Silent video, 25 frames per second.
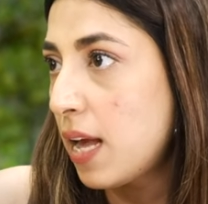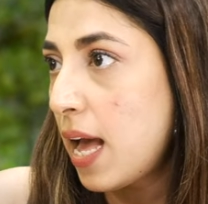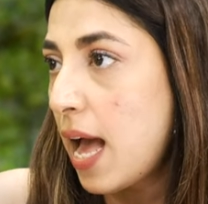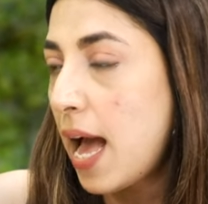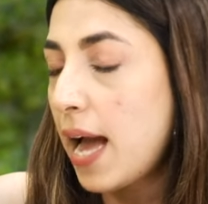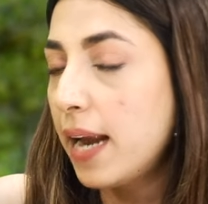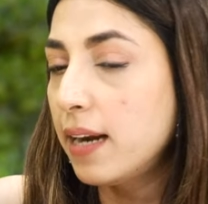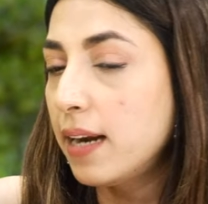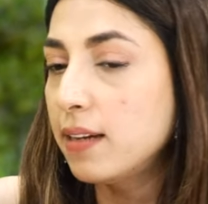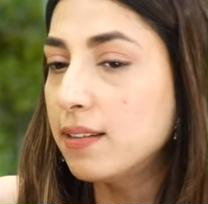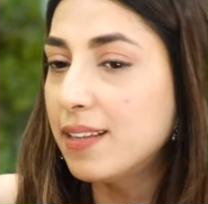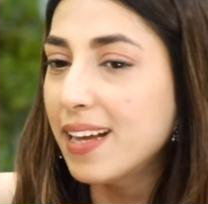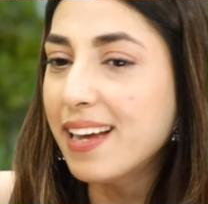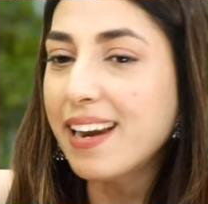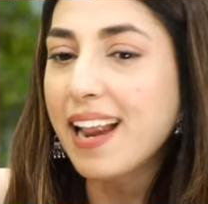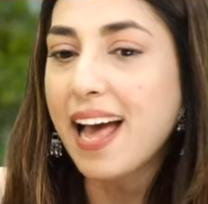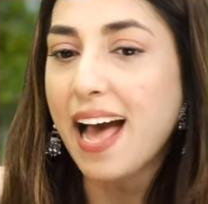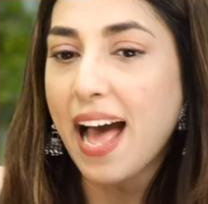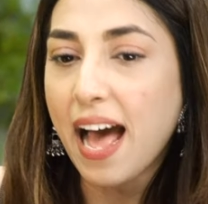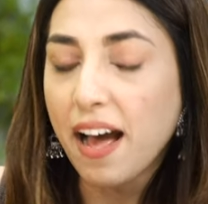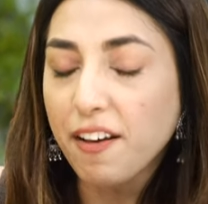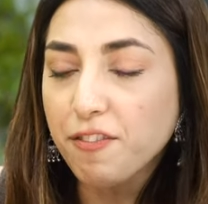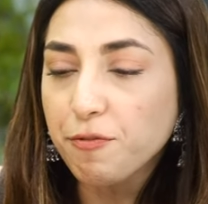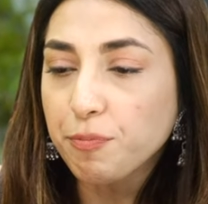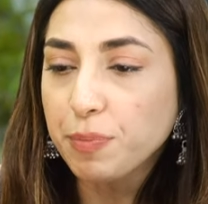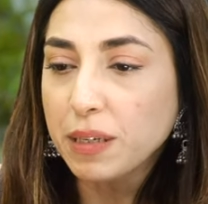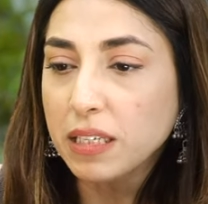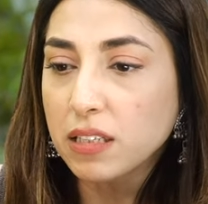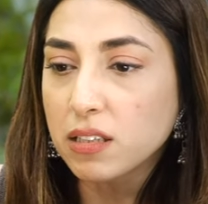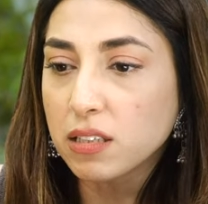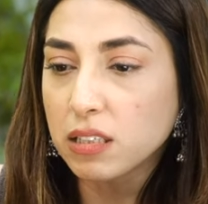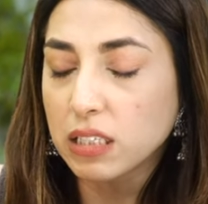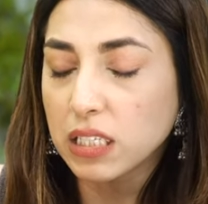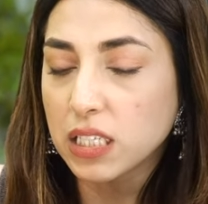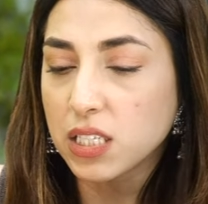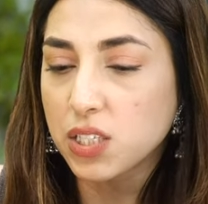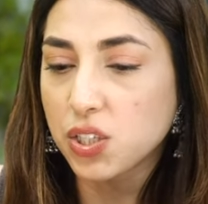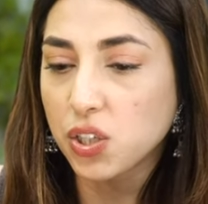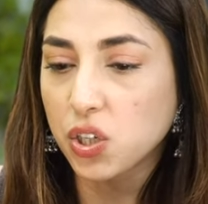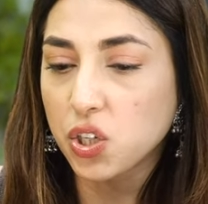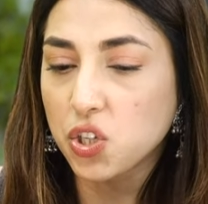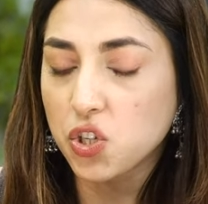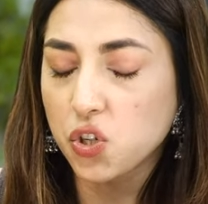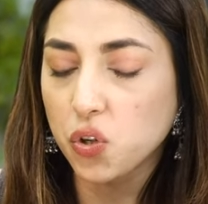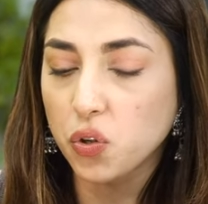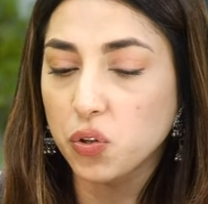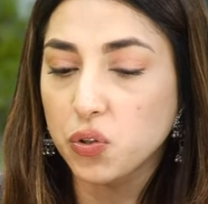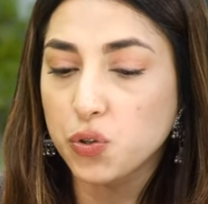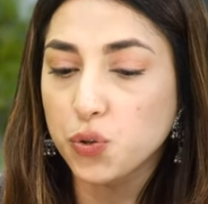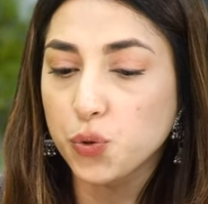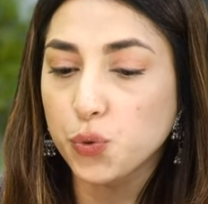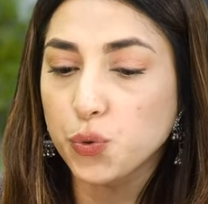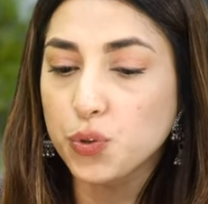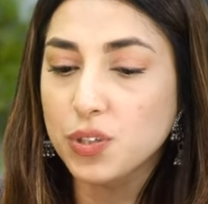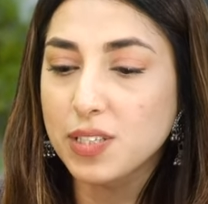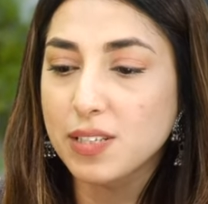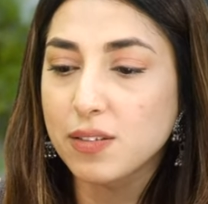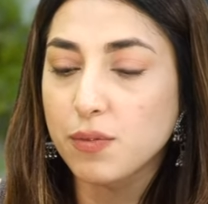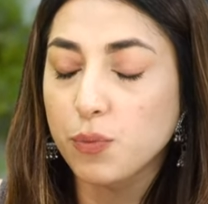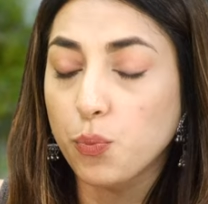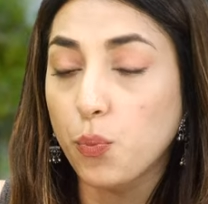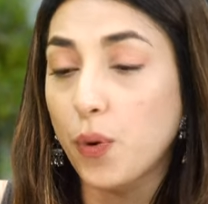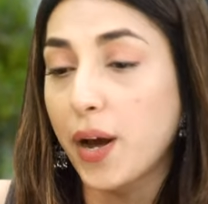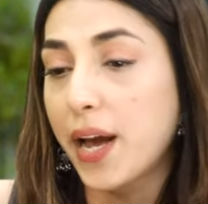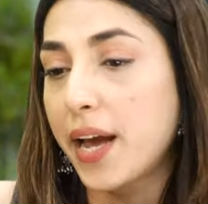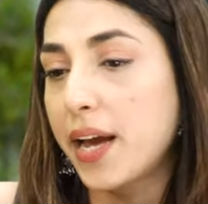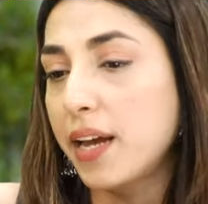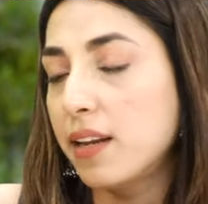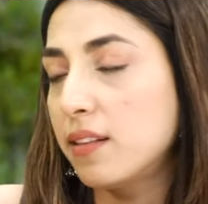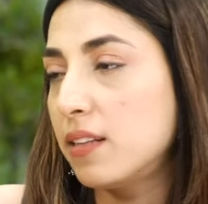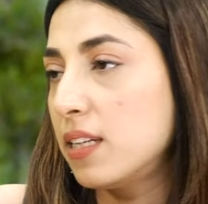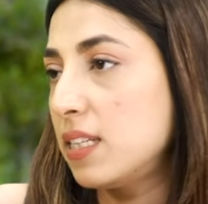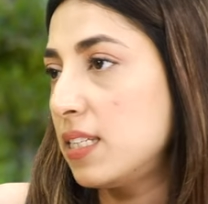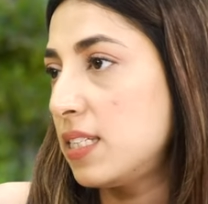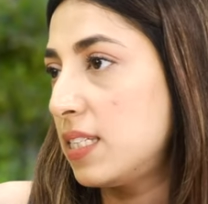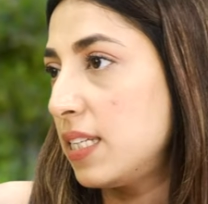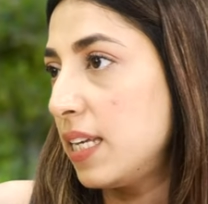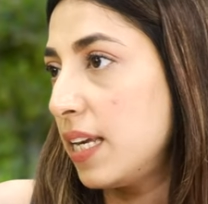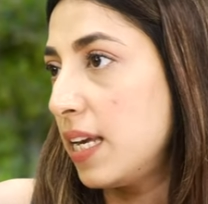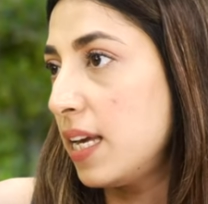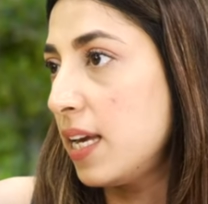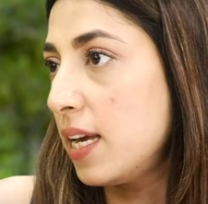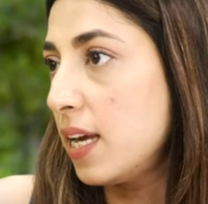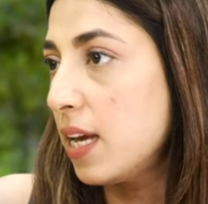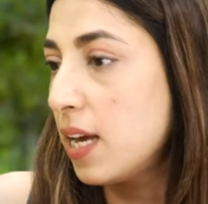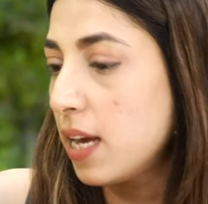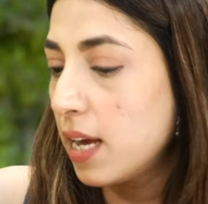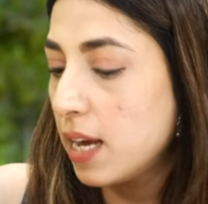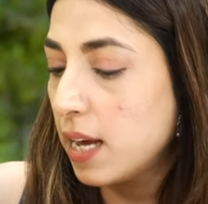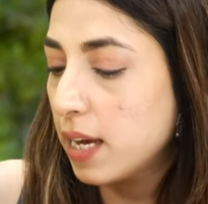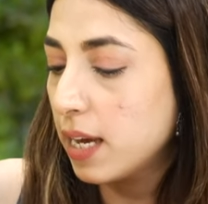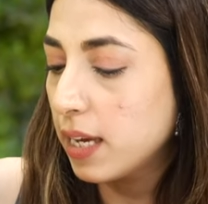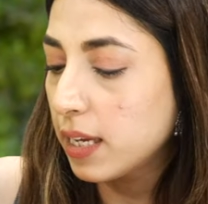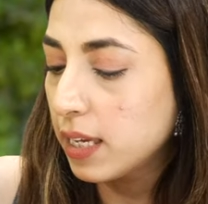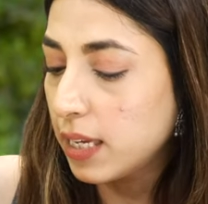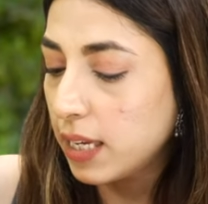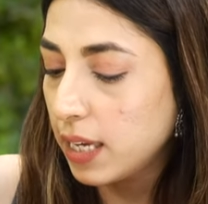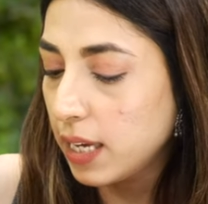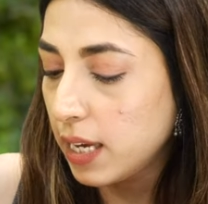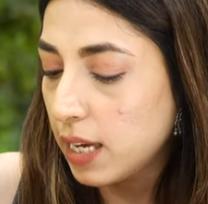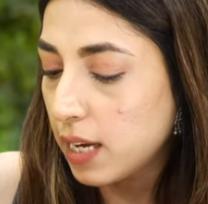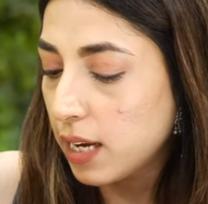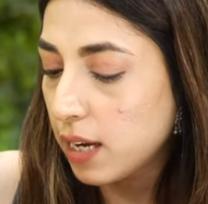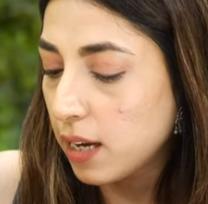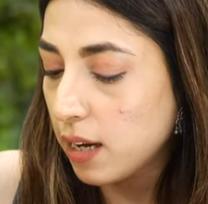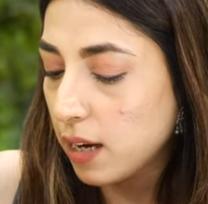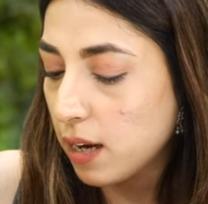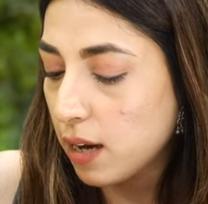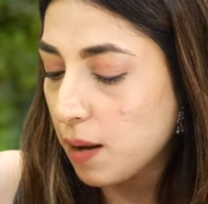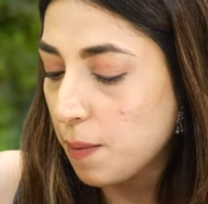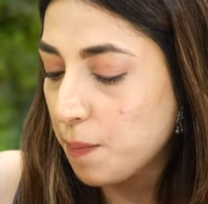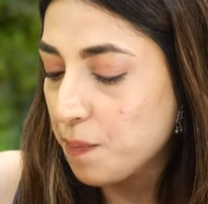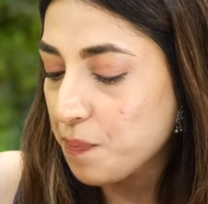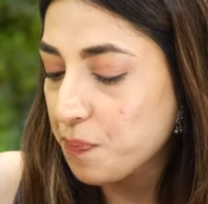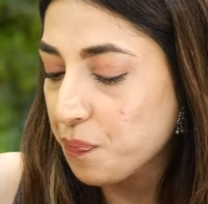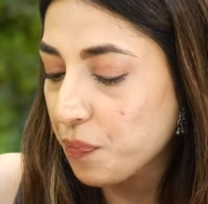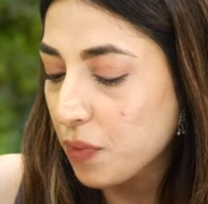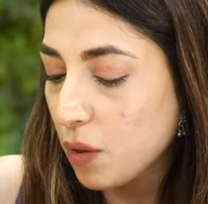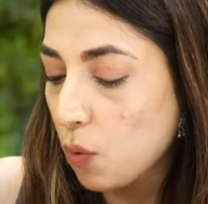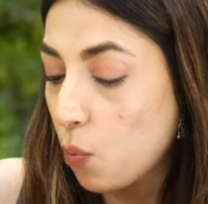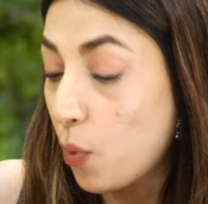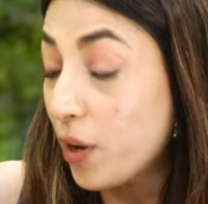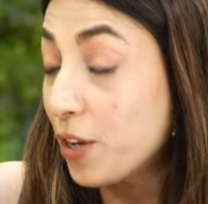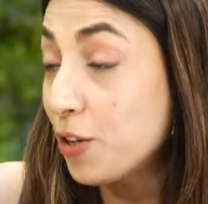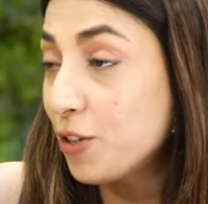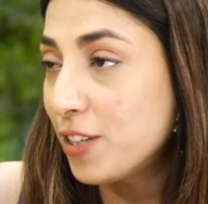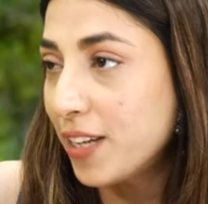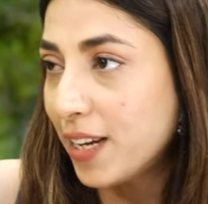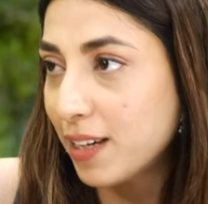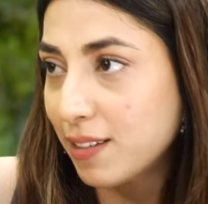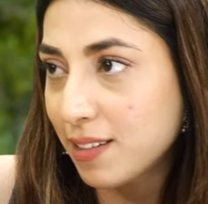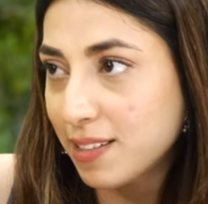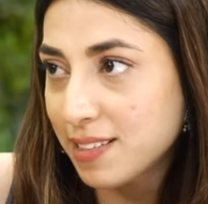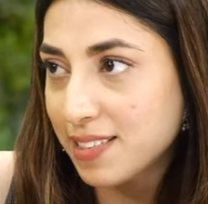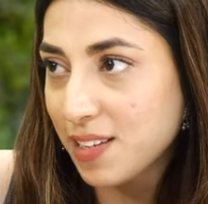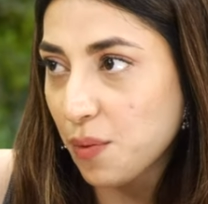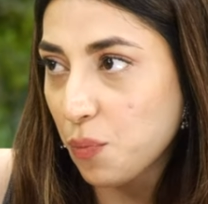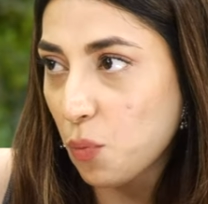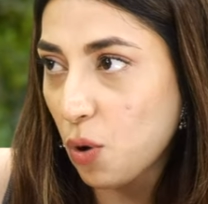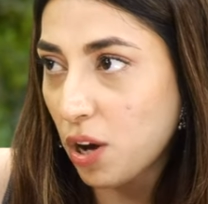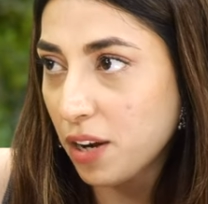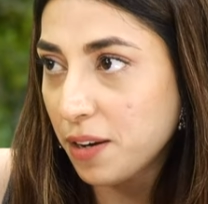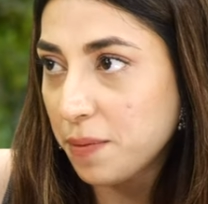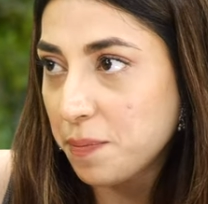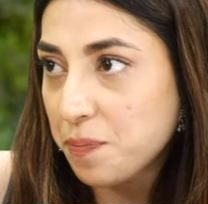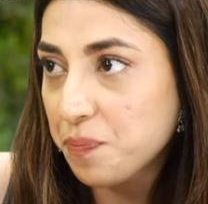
And there have been a research also where they say ki when you're dating someone,